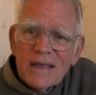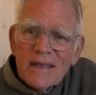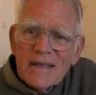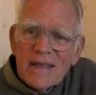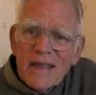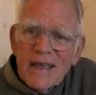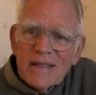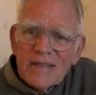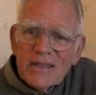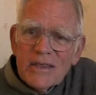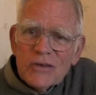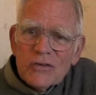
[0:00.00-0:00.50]

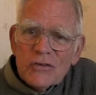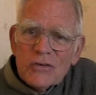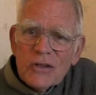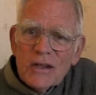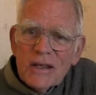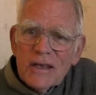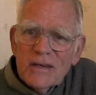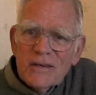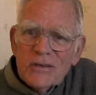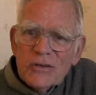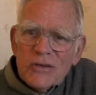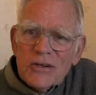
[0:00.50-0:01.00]
at this
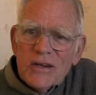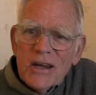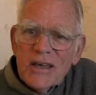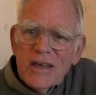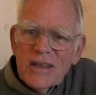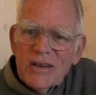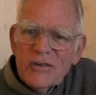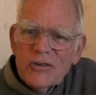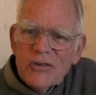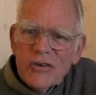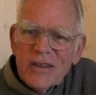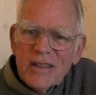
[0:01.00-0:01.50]
late
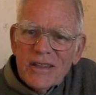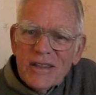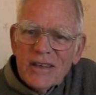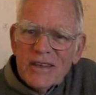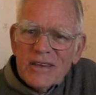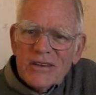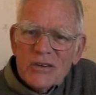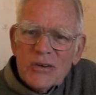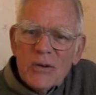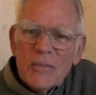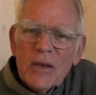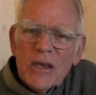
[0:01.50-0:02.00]
stage in
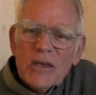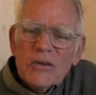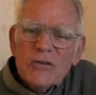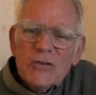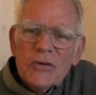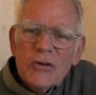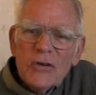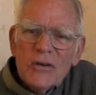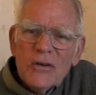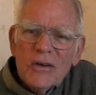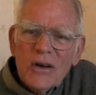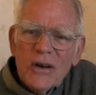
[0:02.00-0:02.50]
the
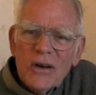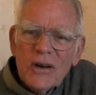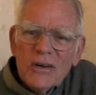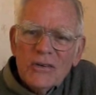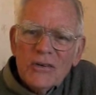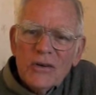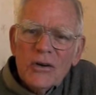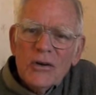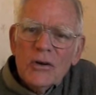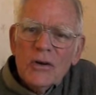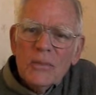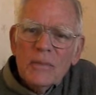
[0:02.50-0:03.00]
semester or
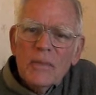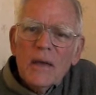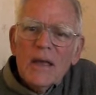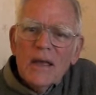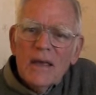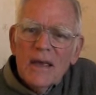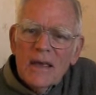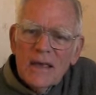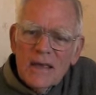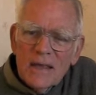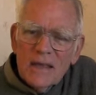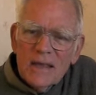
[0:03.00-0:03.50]
term,
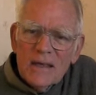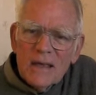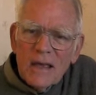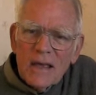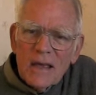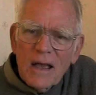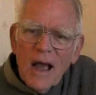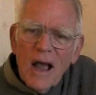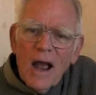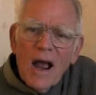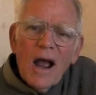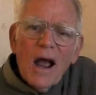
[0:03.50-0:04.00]

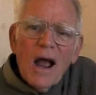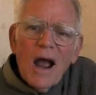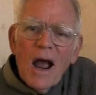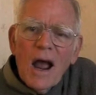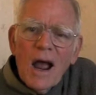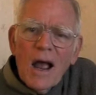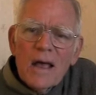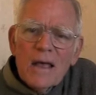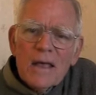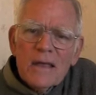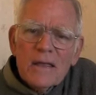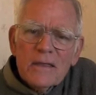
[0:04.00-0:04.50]

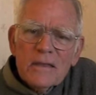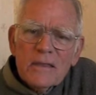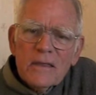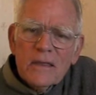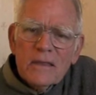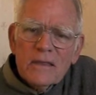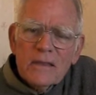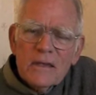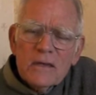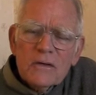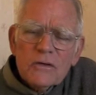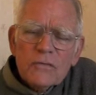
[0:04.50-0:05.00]

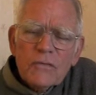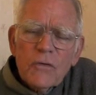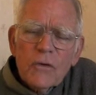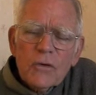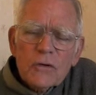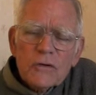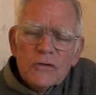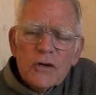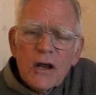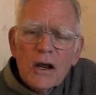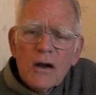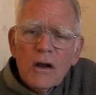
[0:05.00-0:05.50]
that these
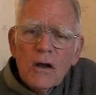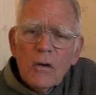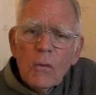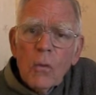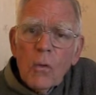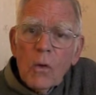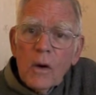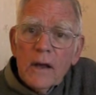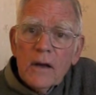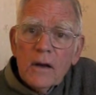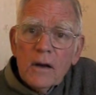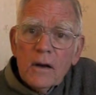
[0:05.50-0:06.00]
folks are
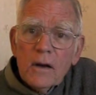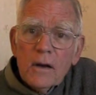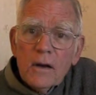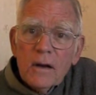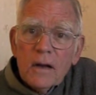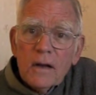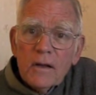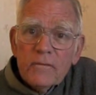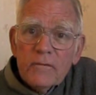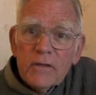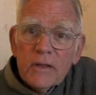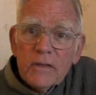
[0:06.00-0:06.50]
aware
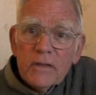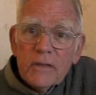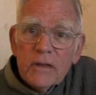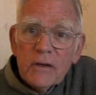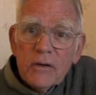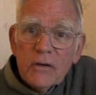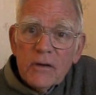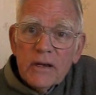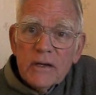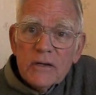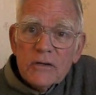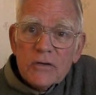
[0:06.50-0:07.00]
of the
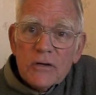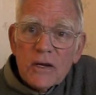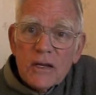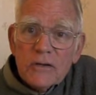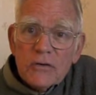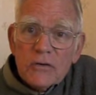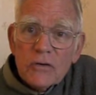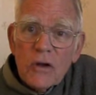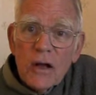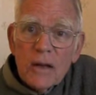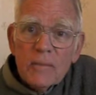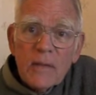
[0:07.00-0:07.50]
theories,
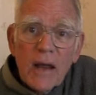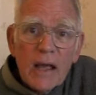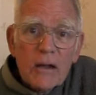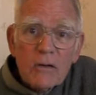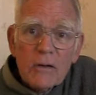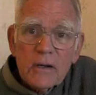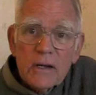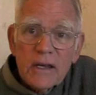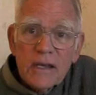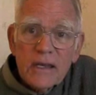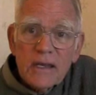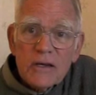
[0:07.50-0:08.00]
and so I'm not
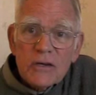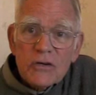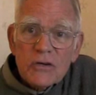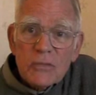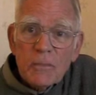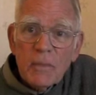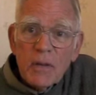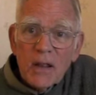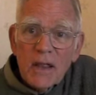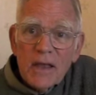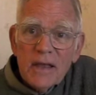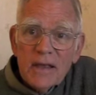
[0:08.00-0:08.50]
going to
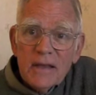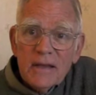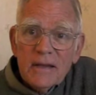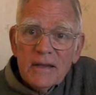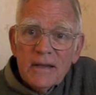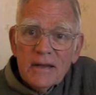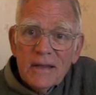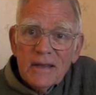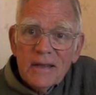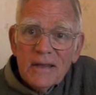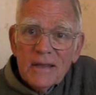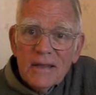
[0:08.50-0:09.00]

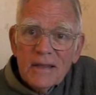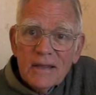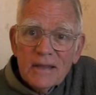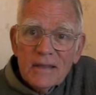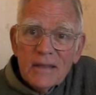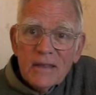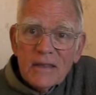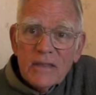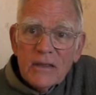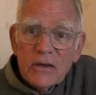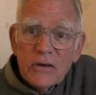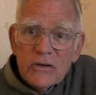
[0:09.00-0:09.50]
explain
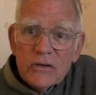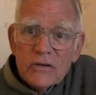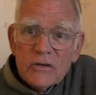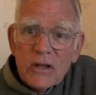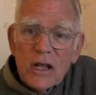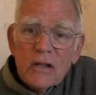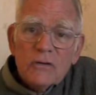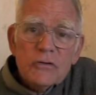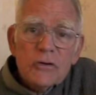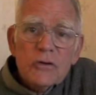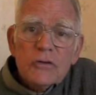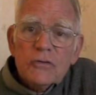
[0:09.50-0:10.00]
the theories,
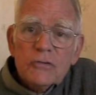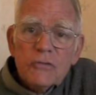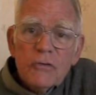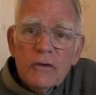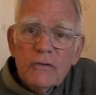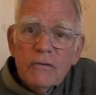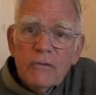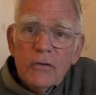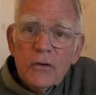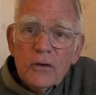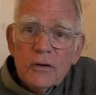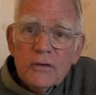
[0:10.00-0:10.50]
I'll just
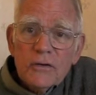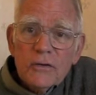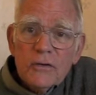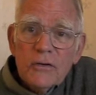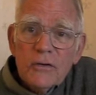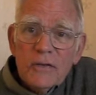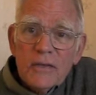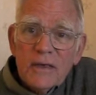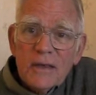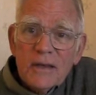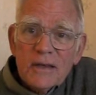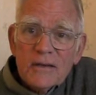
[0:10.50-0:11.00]
refer
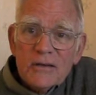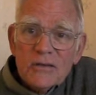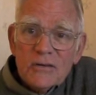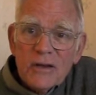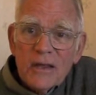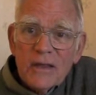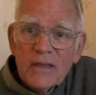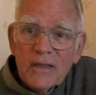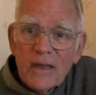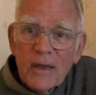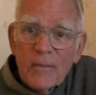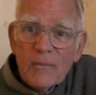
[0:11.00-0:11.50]
to things
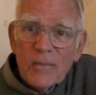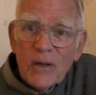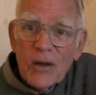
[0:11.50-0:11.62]
in them,